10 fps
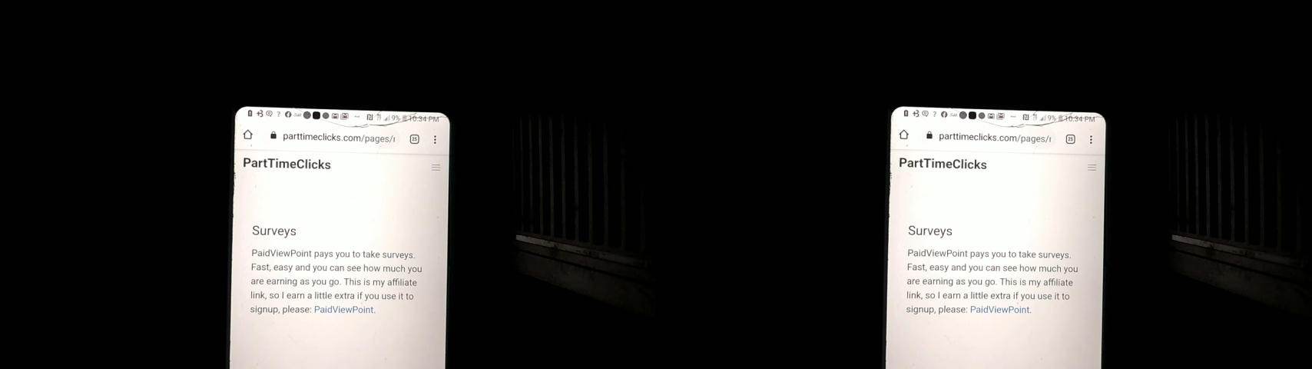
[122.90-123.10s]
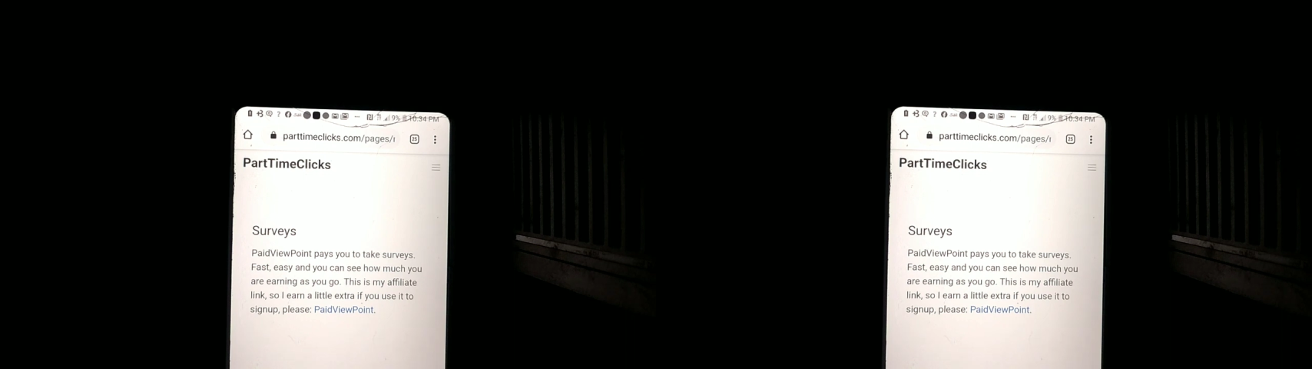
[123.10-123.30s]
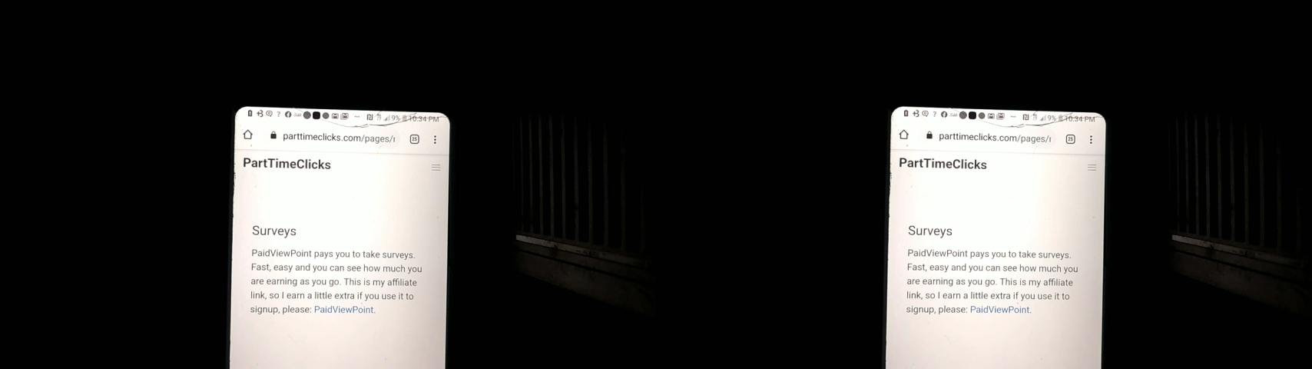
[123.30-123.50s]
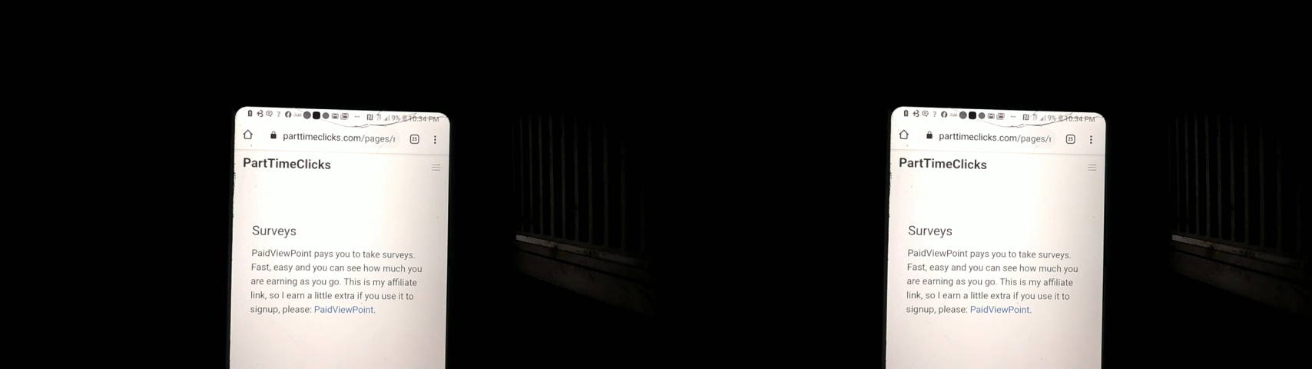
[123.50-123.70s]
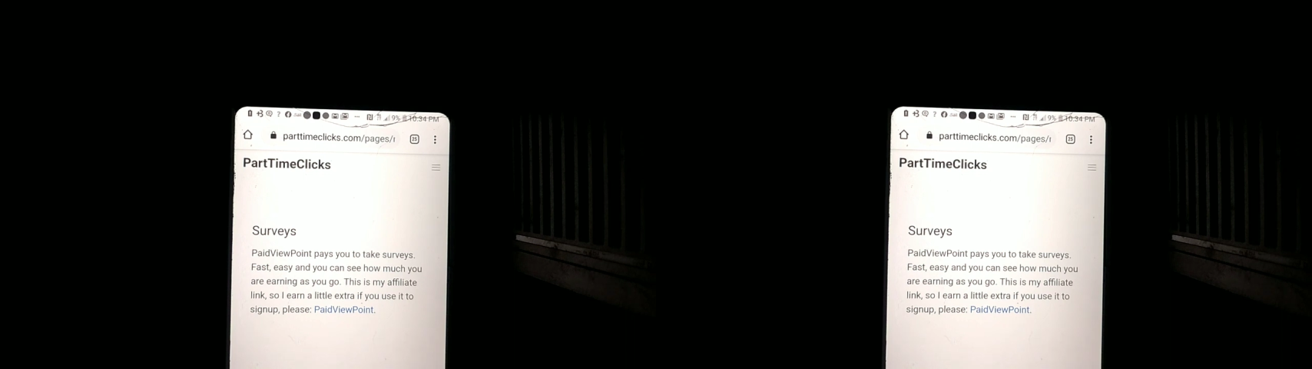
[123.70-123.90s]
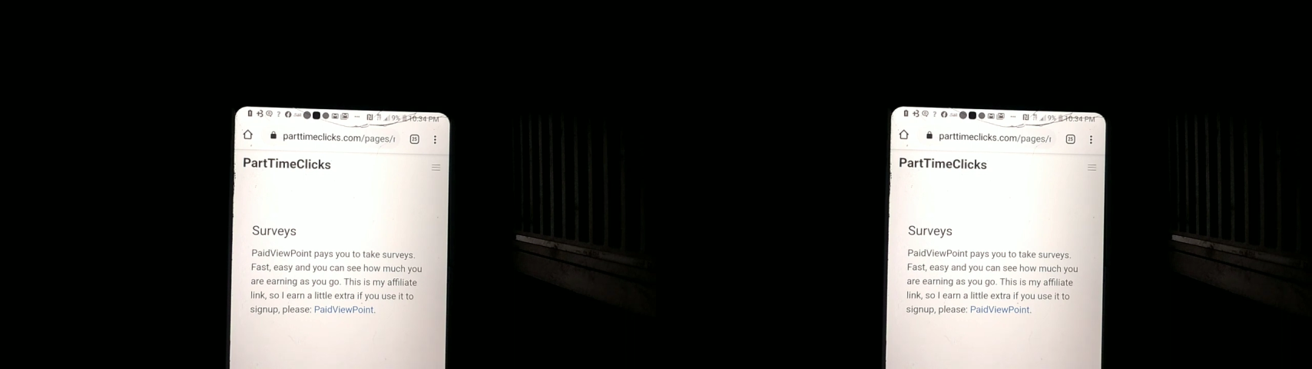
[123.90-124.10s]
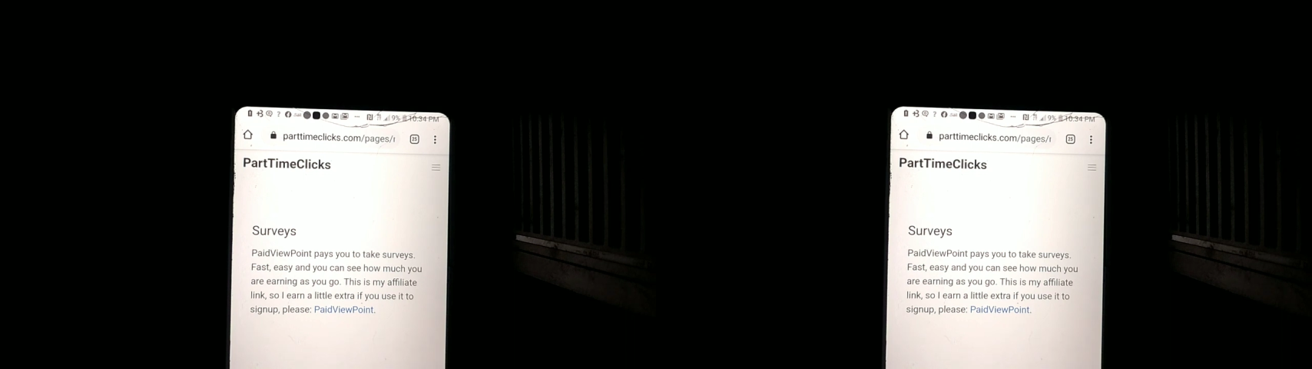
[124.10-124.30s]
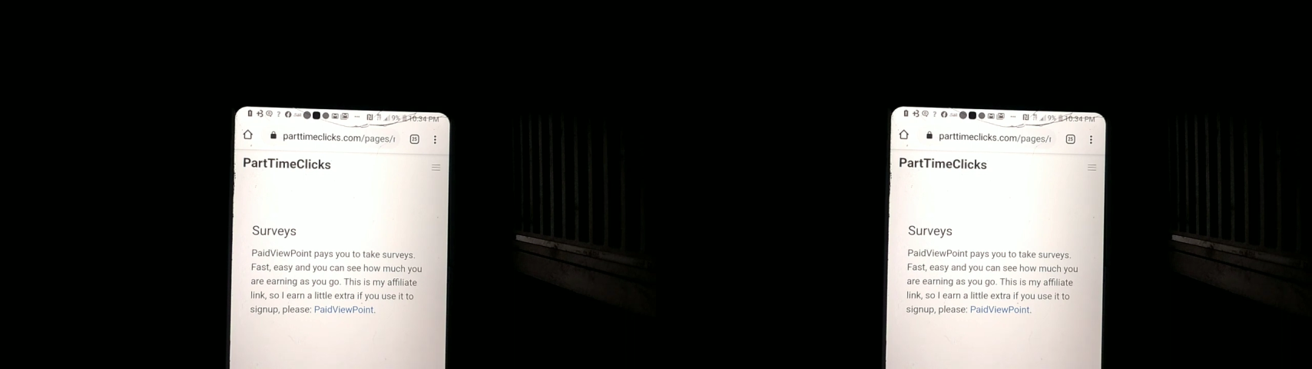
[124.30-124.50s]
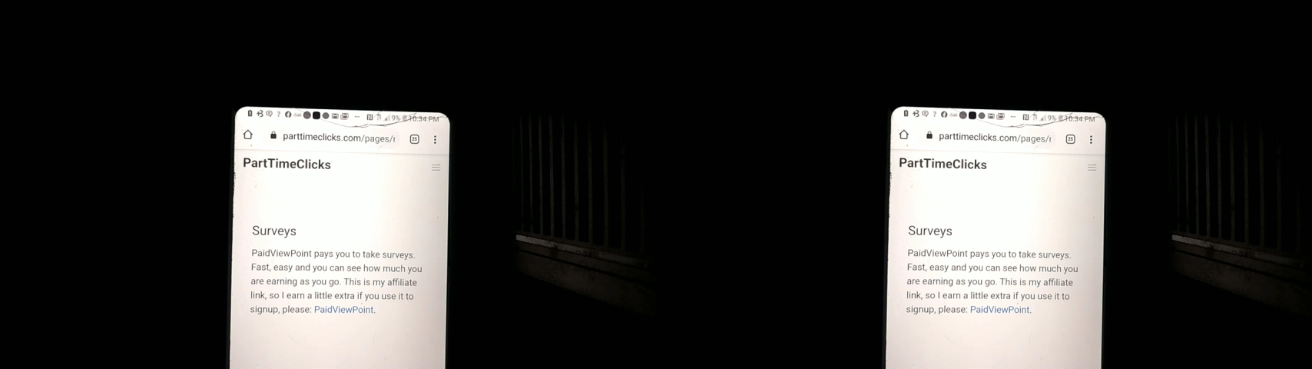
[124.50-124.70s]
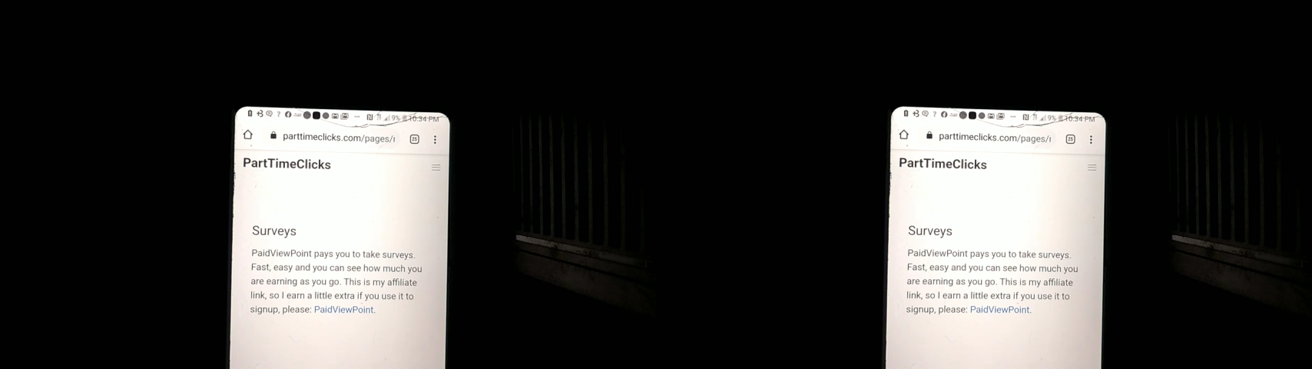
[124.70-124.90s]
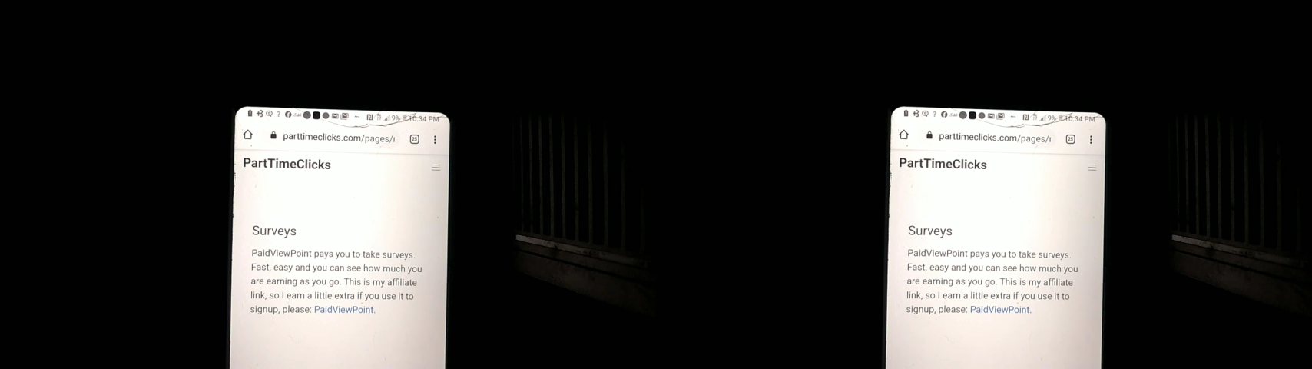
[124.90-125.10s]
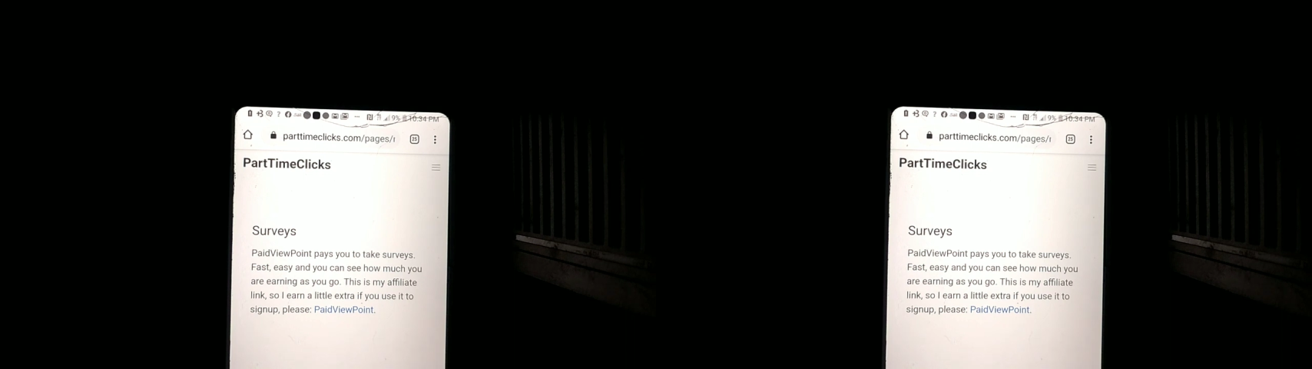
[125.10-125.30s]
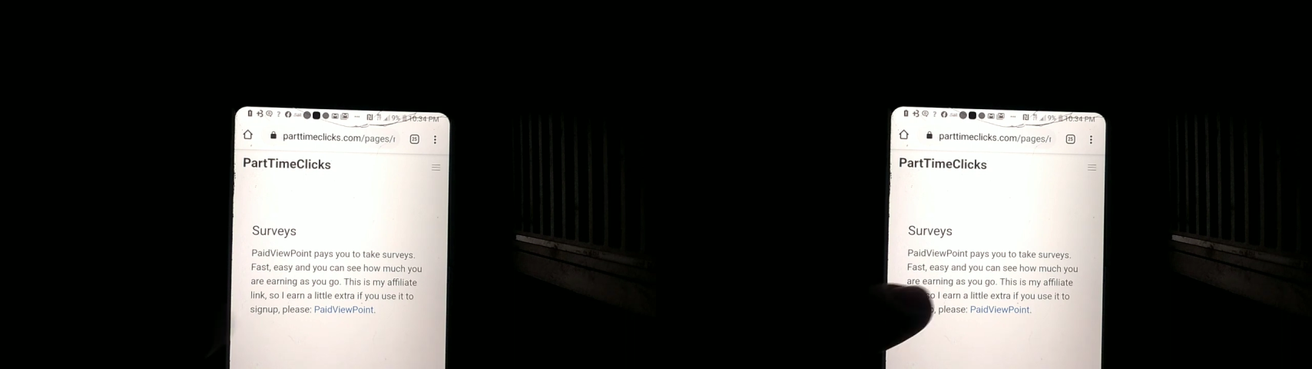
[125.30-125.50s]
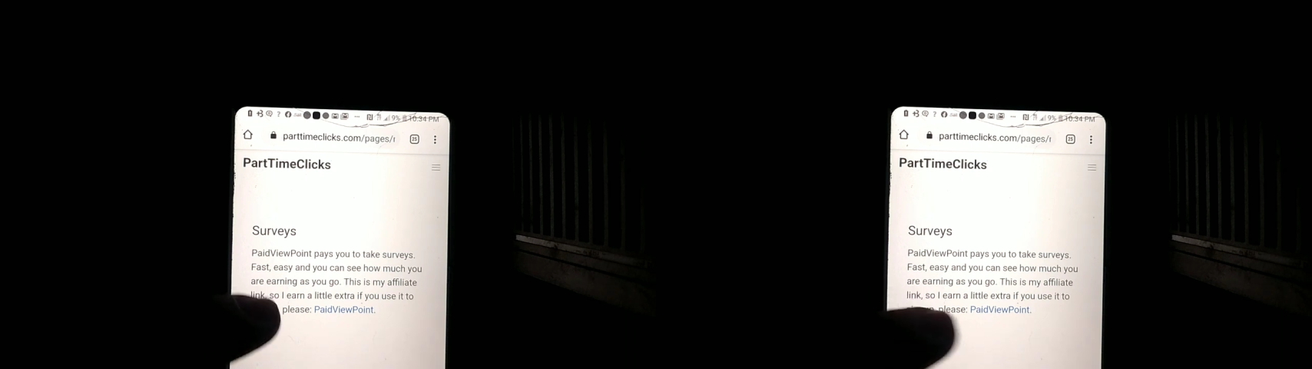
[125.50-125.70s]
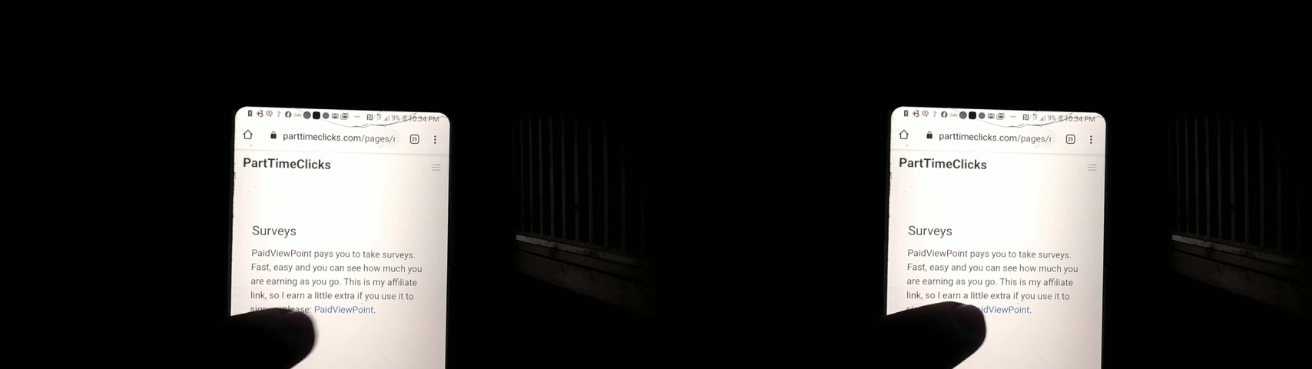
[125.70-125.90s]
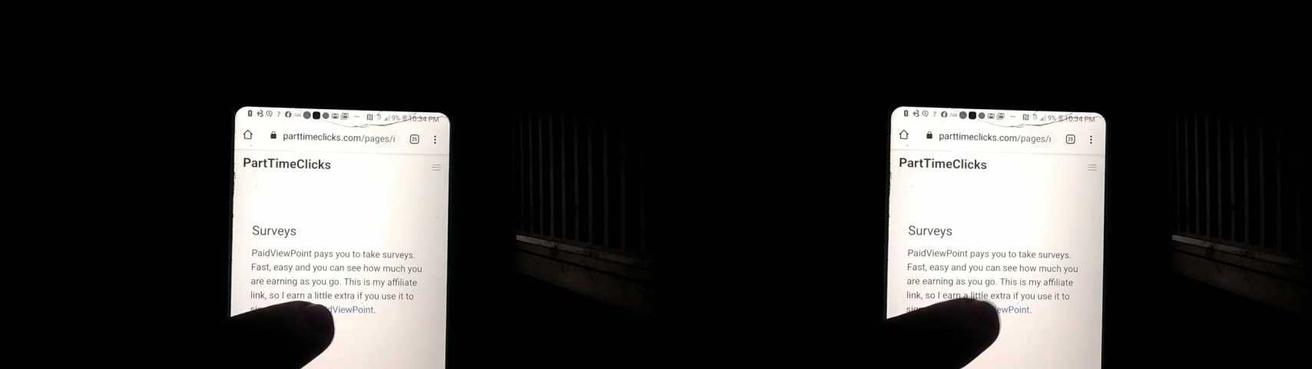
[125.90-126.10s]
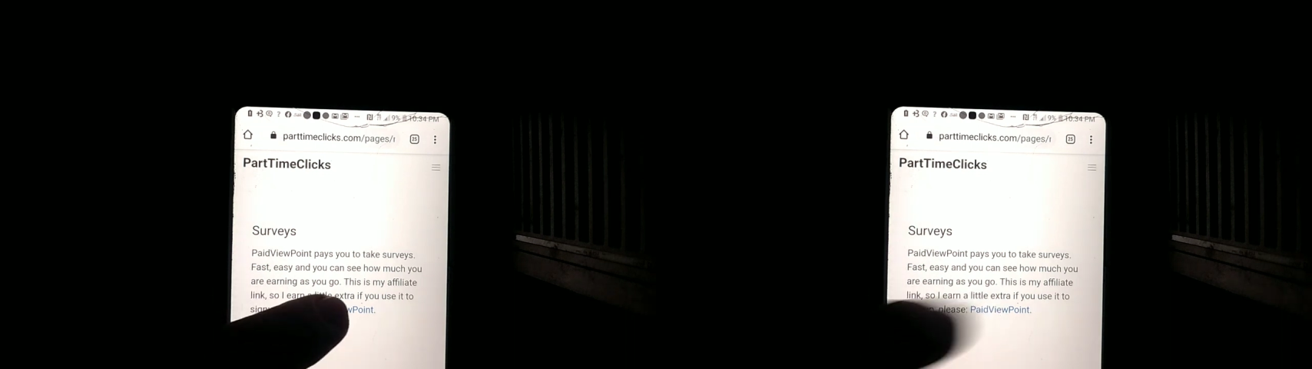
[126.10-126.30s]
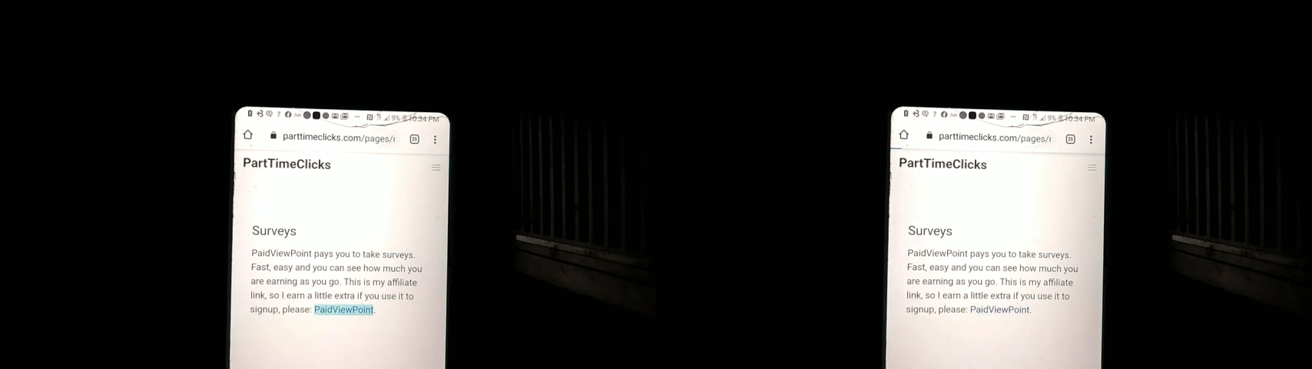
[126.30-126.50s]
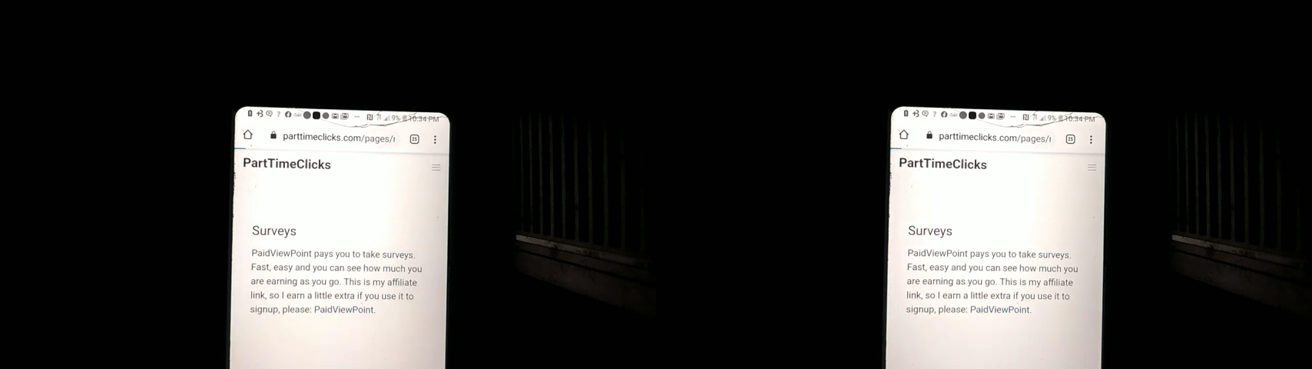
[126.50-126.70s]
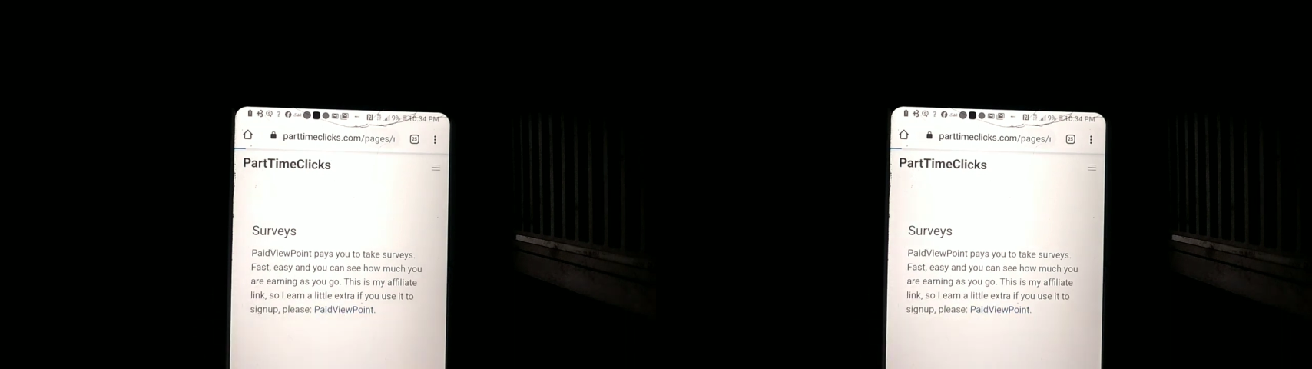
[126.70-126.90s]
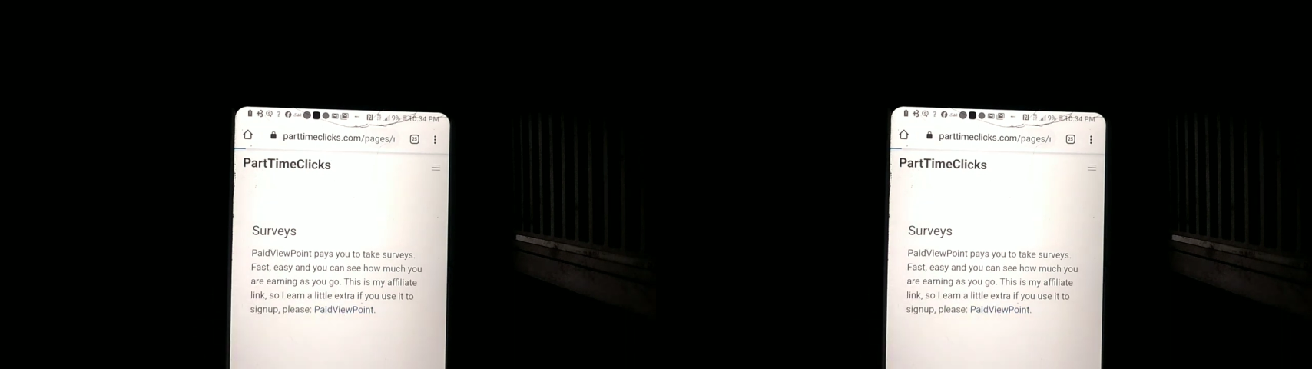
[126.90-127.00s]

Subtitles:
(no speaker visible)